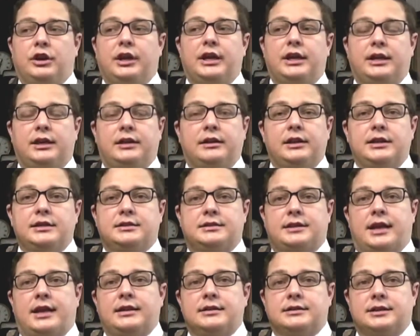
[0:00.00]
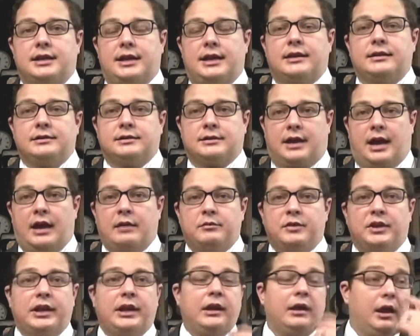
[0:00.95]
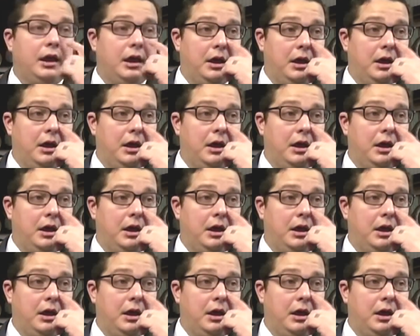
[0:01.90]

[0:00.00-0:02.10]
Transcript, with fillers: getting these things in timely